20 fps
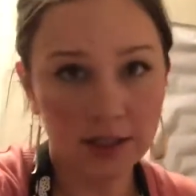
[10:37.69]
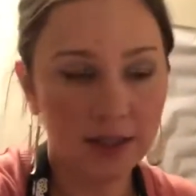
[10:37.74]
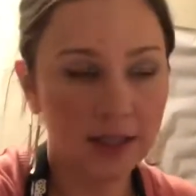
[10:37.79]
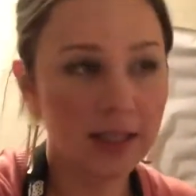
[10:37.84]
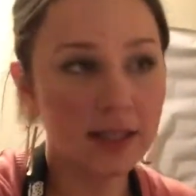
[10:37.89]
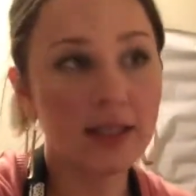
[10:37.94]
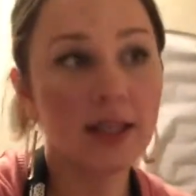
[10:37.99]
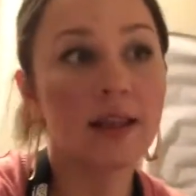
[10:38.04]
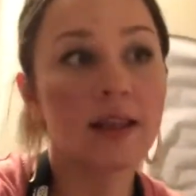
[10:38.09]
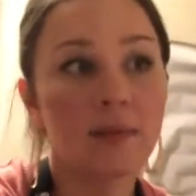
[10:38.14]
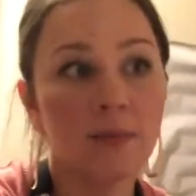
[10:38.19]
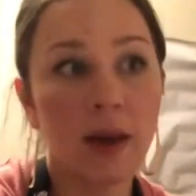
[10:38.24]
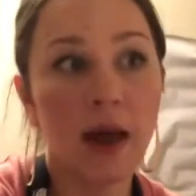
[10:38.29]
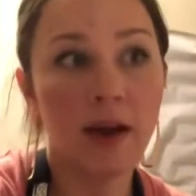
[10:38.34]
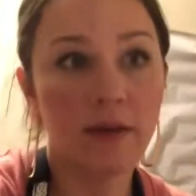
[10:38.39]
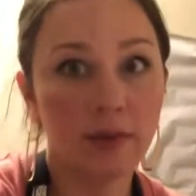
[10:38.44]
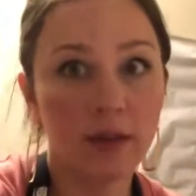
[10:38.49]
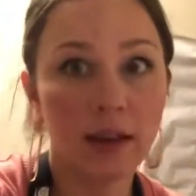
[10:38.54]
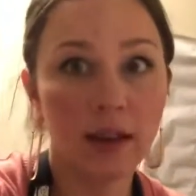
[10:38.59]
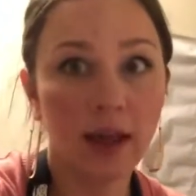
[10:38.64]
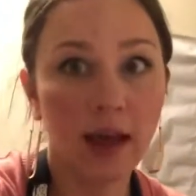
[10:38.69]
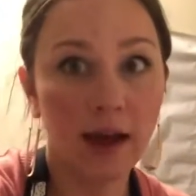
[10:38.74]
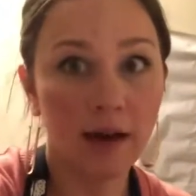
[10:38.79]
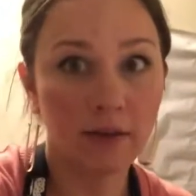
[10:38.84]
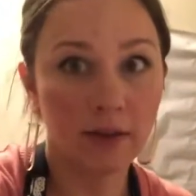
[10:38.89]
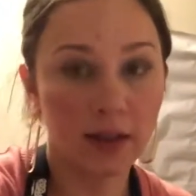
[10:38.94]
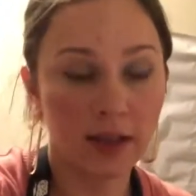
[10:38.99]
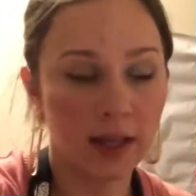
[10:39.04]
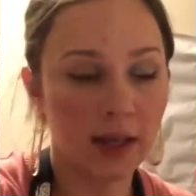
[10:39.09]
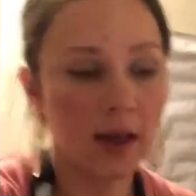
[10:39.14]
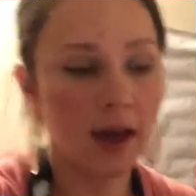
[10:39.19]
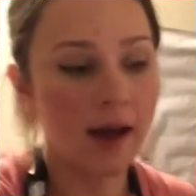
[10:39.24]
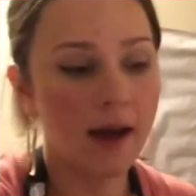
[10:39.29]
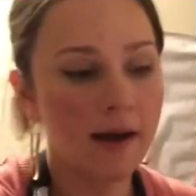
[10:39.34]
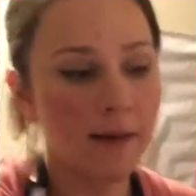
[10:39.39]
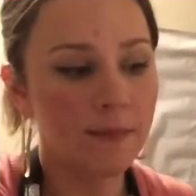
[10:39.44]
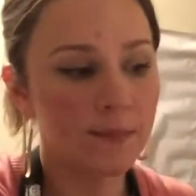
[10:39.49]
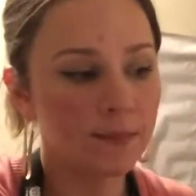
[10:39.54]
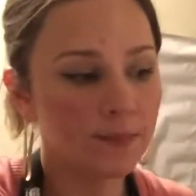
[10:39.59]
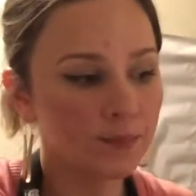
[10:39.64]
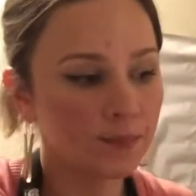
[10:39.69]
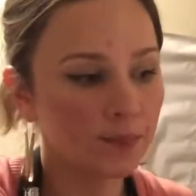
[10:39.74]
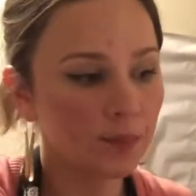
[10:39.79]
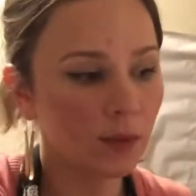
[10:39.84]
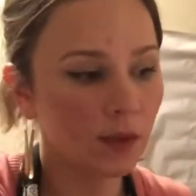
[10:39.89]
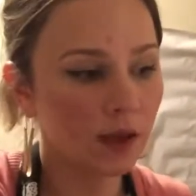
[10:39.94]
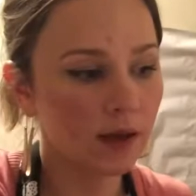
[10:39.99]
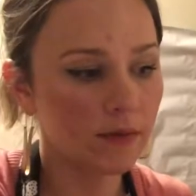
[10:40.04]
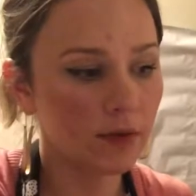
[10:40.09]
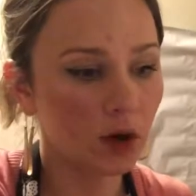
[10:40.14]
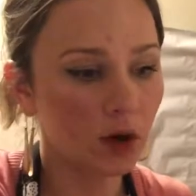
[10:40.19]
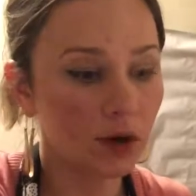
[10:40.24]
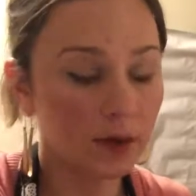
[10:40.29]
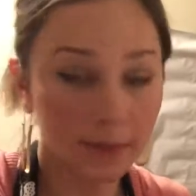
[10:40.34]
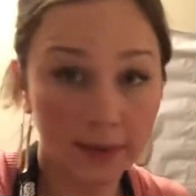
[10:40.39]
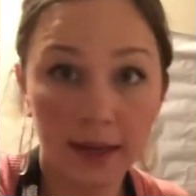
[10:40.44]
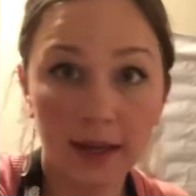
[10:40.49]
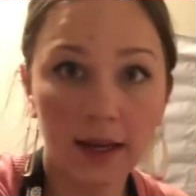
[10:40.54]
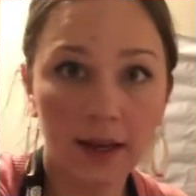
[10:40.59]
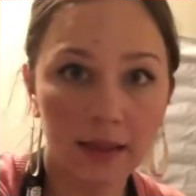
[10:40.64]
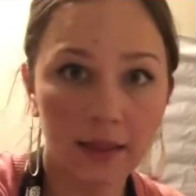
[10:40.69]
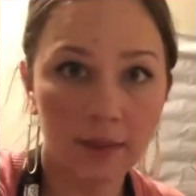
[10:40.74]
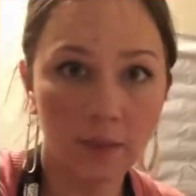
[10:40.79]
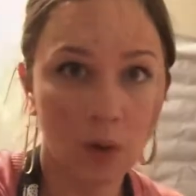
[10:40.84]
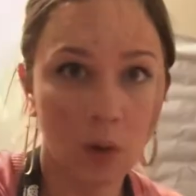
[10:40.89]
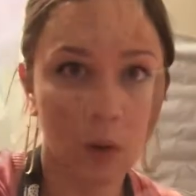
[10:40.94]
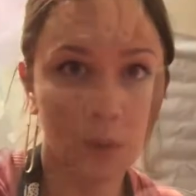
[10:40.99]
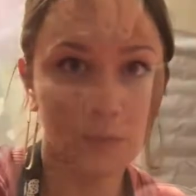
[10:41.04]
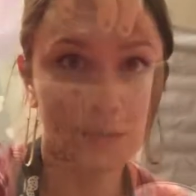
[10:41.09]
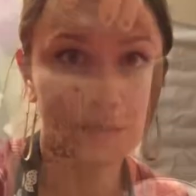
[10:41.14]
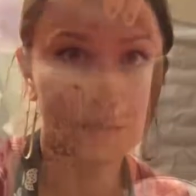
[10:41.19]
Season them heavily if you're going to be eating them cold.